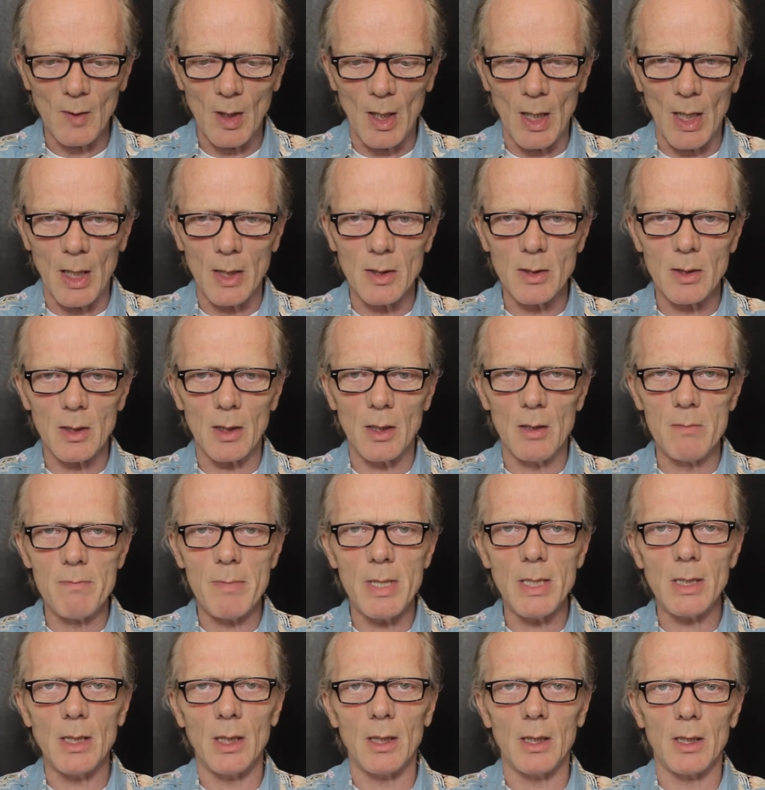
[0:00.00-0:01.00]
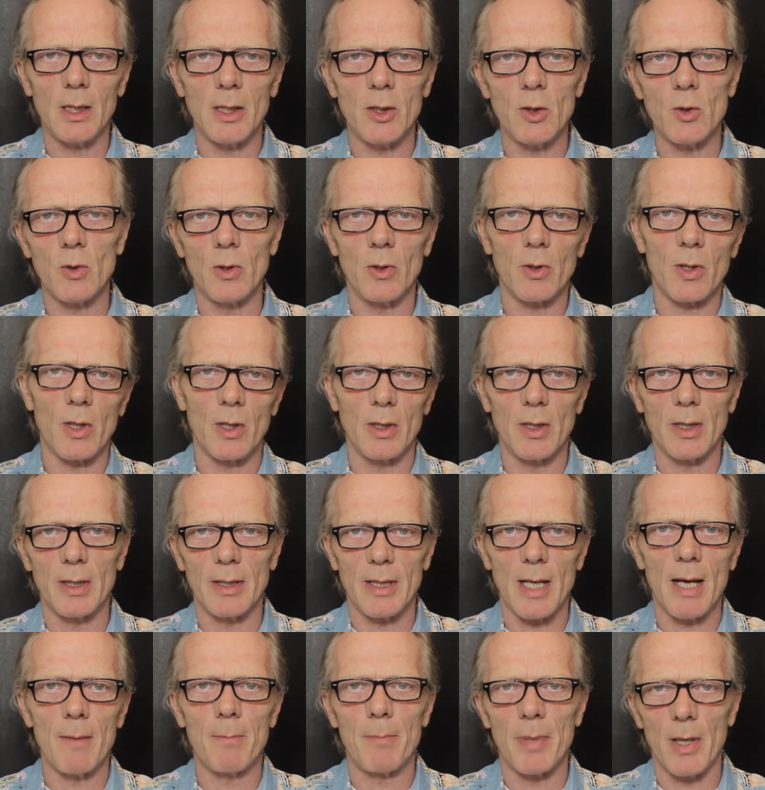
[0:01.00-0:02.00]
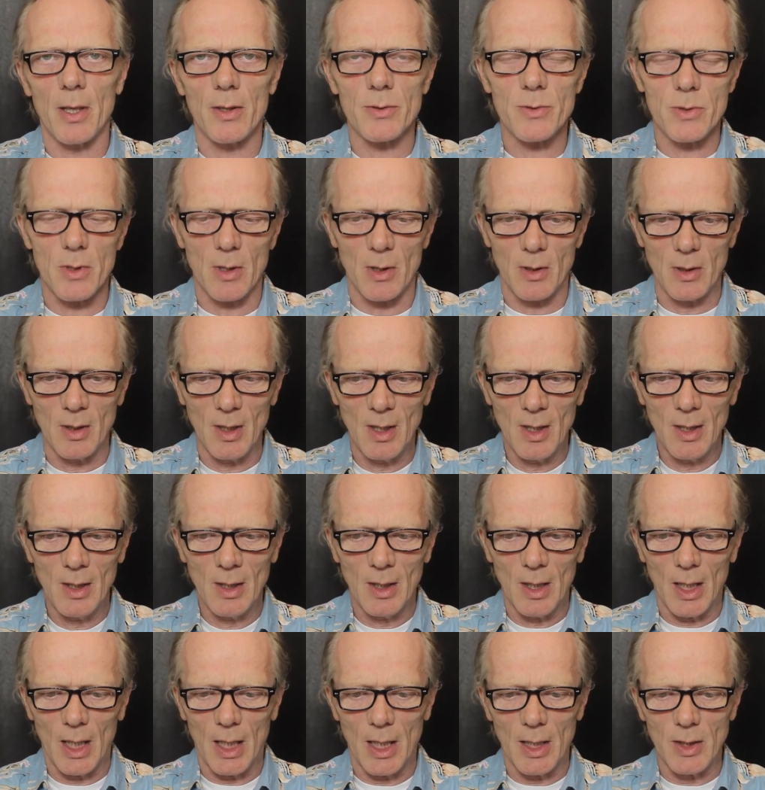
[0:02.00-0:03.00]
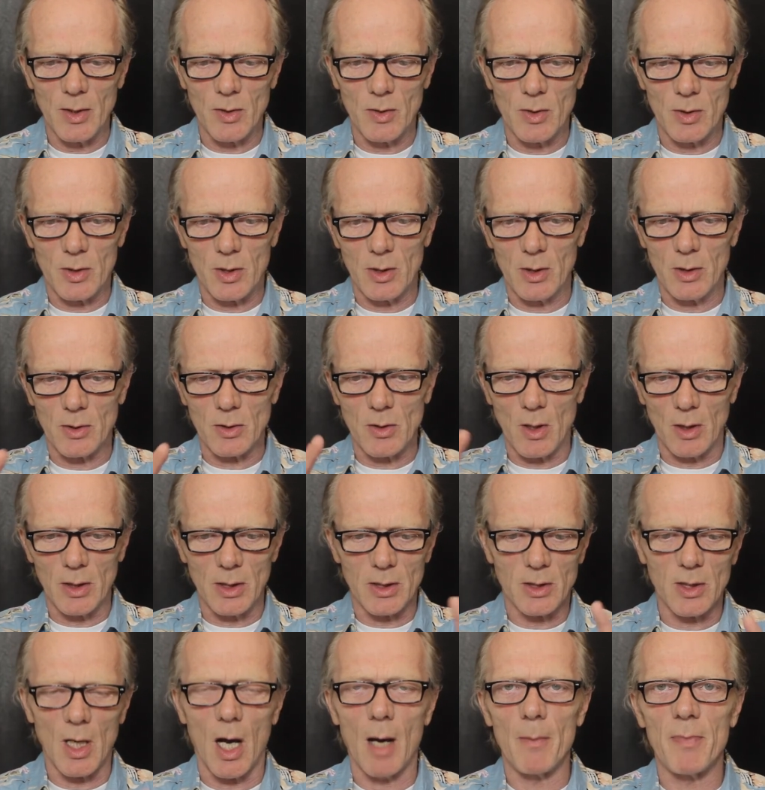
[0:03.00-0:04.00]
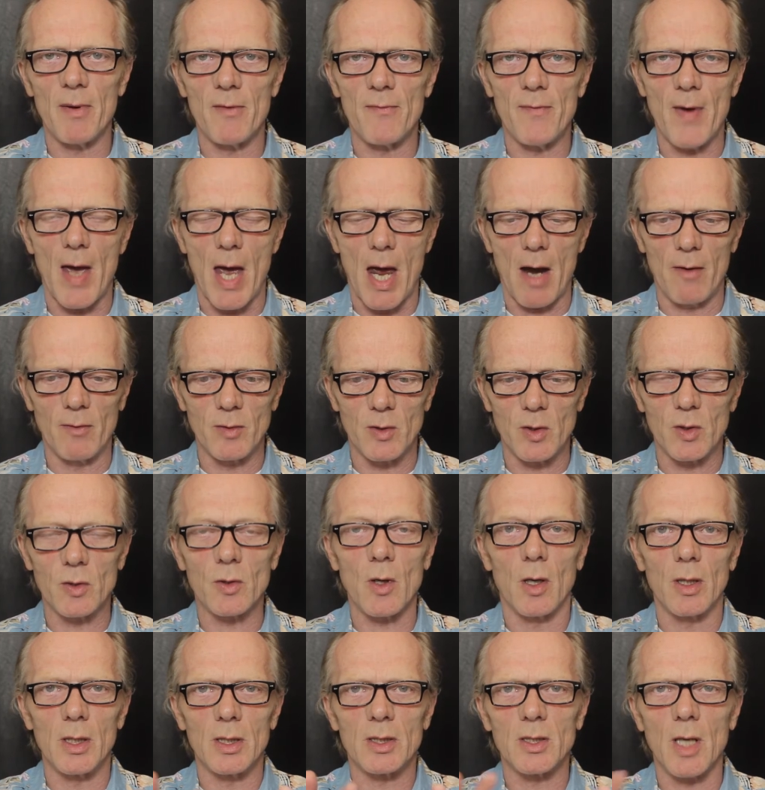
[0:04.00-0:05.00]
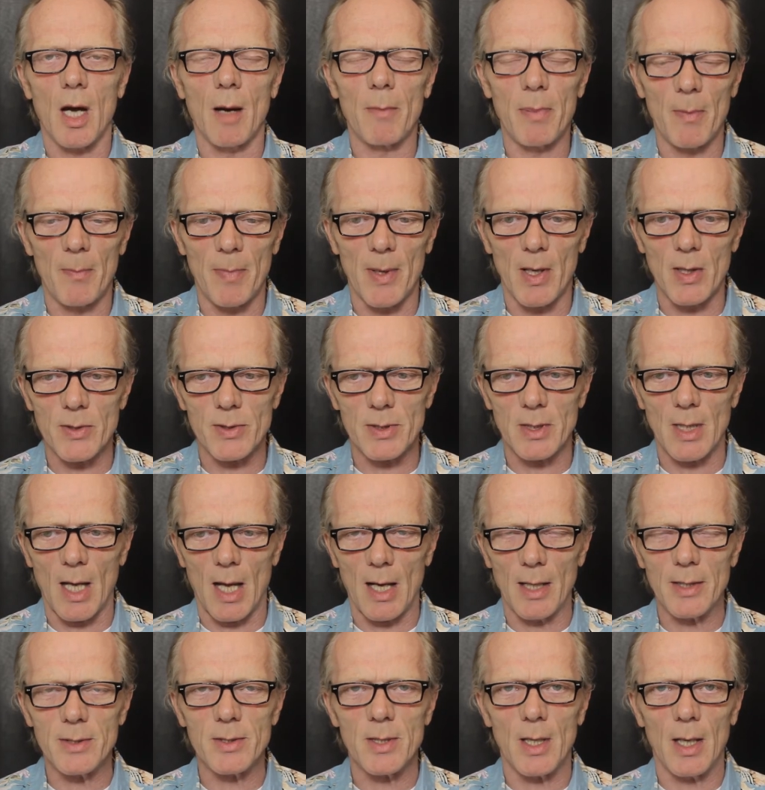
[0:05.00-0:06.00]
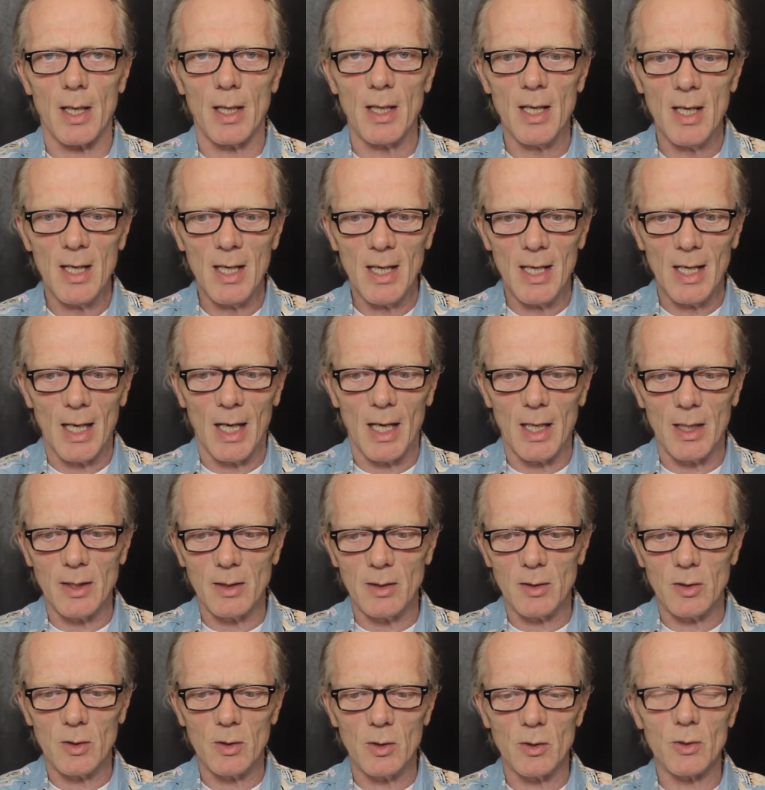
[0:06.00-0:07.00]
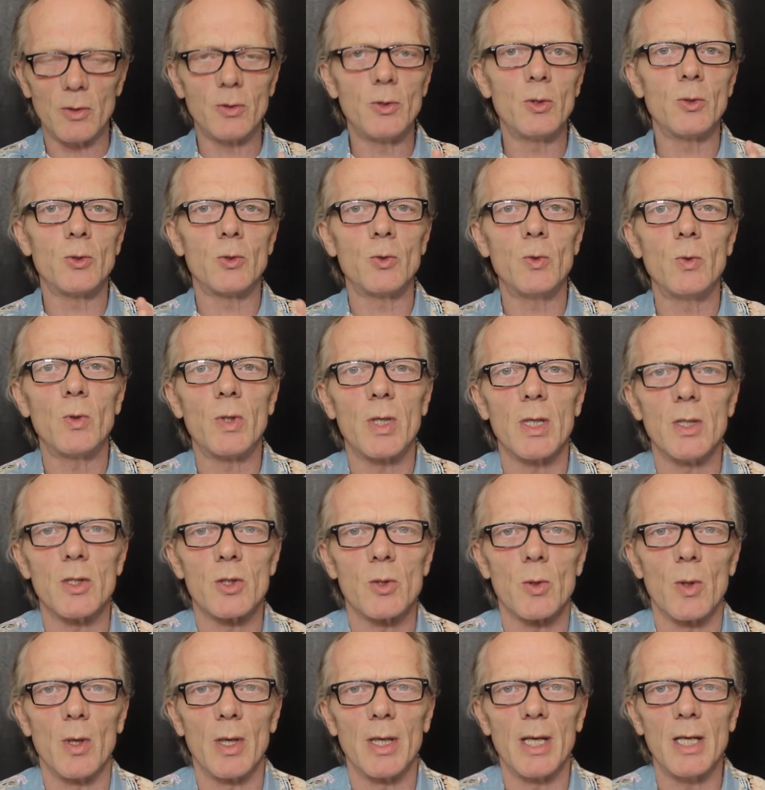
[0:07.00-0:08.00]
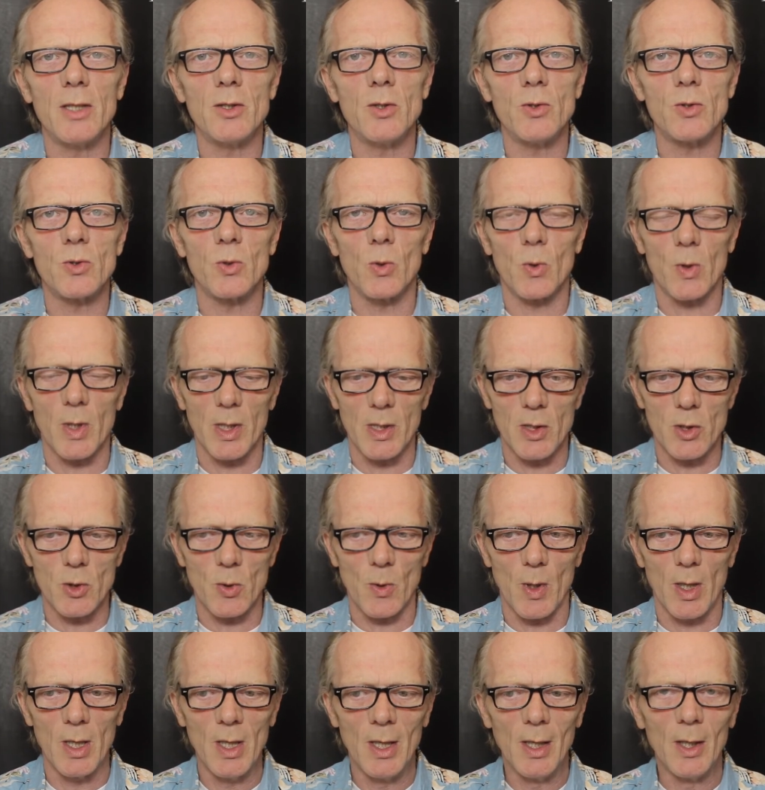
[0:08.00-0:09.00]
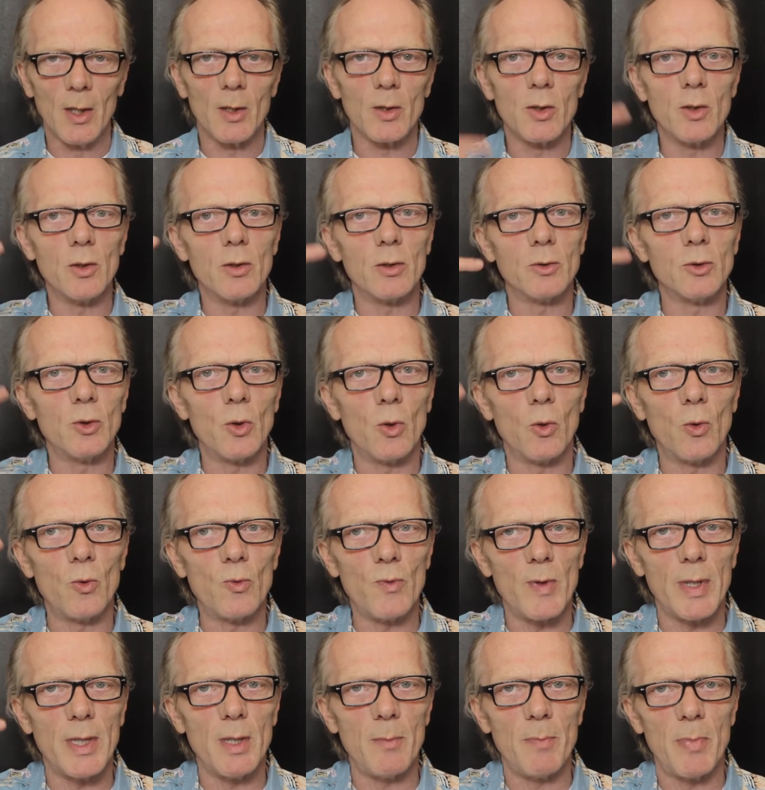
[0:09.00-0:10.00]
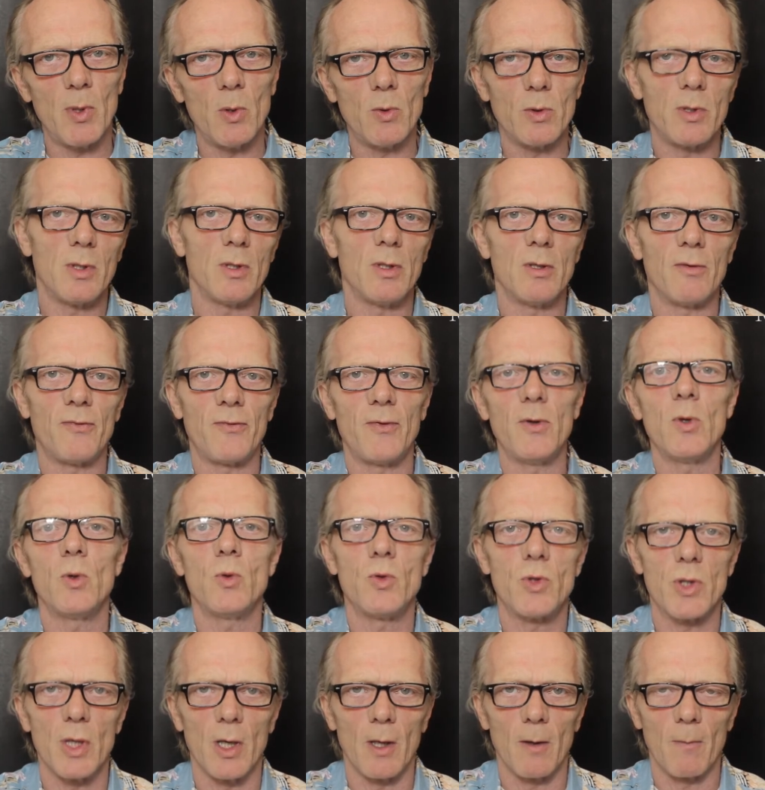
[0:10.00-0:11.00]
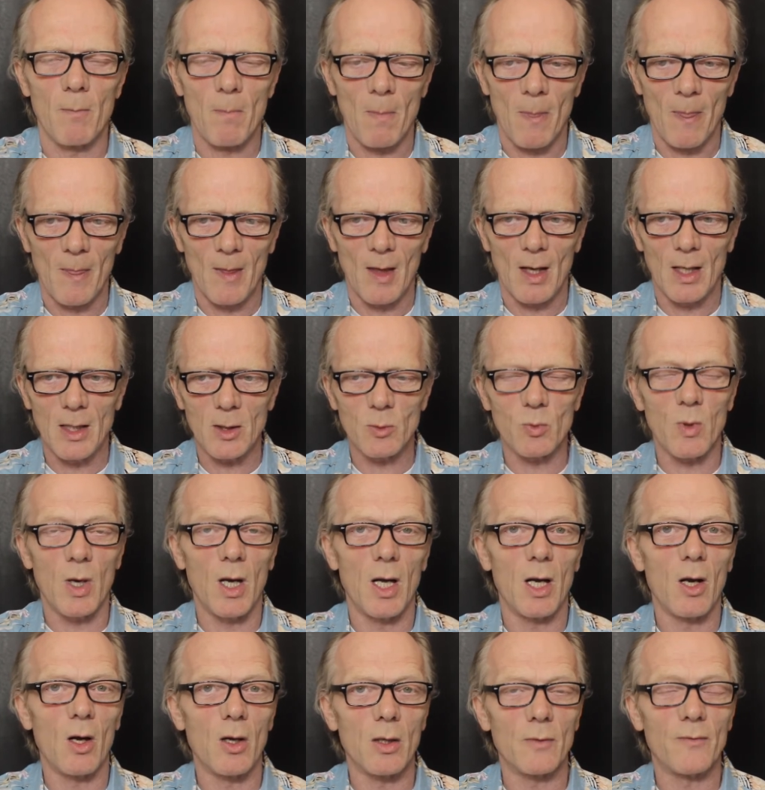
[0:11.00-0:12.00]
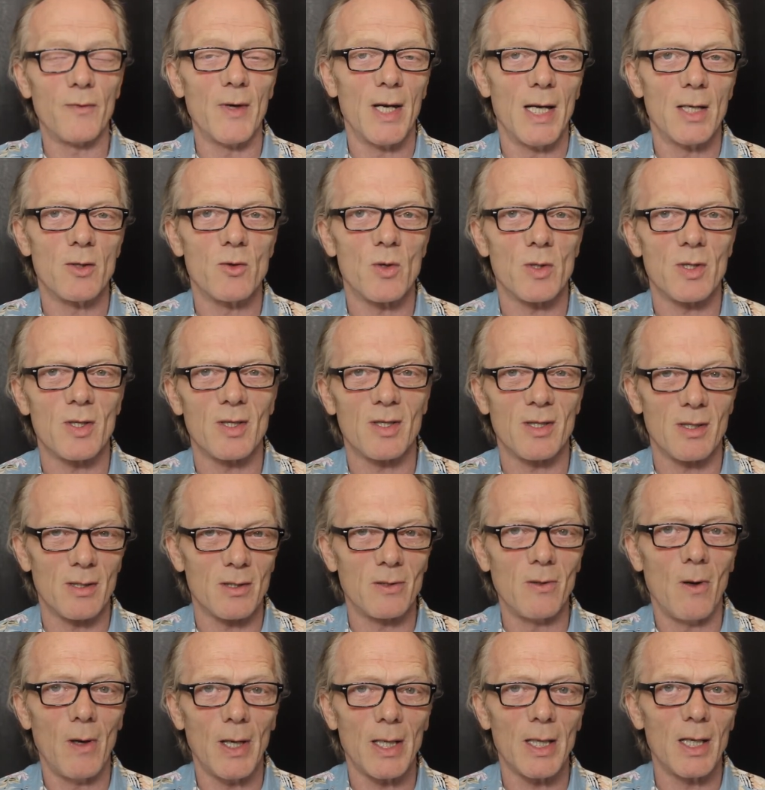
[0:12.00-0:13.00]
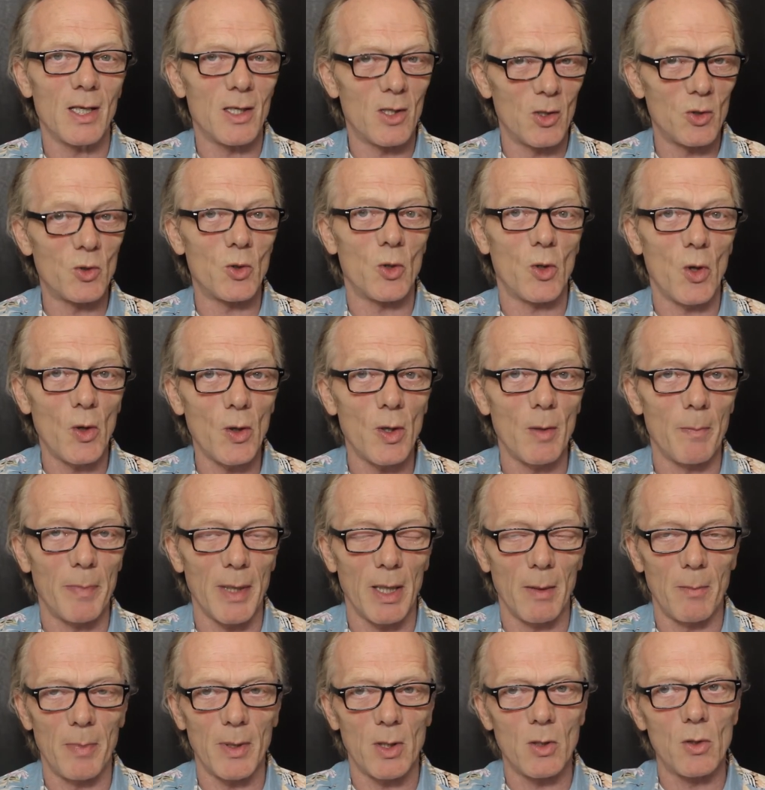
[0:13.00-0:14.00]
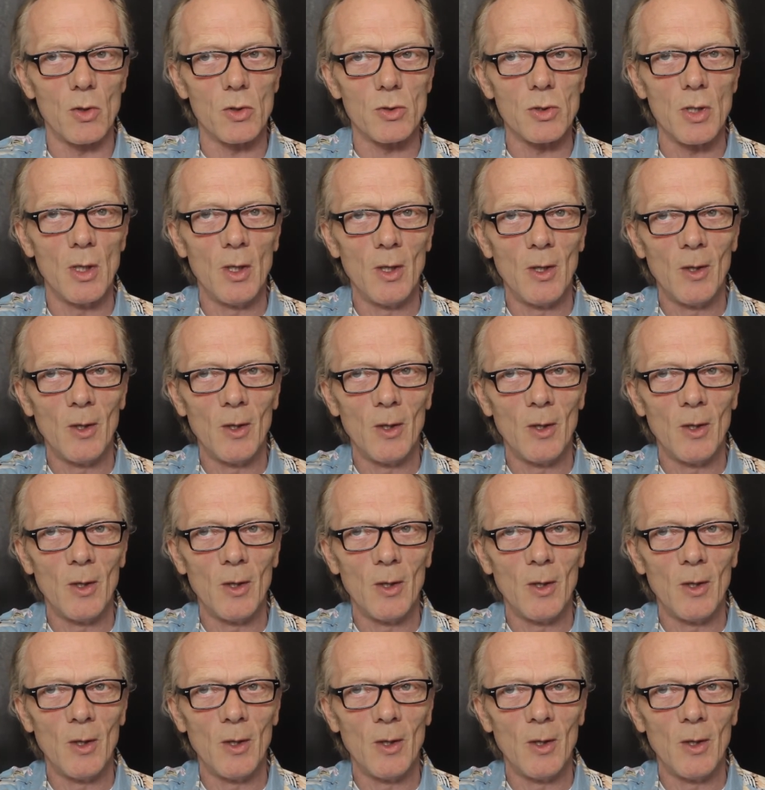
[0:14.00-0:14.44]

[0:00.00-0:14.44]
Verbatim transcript: and immediately you're looking at that person and she's got this type of hair and she's got this type of personality and you, are talking to her and as you're talking to her you, you're already building the future that's why a lot of hairdressers are psychic, because you've got to be, because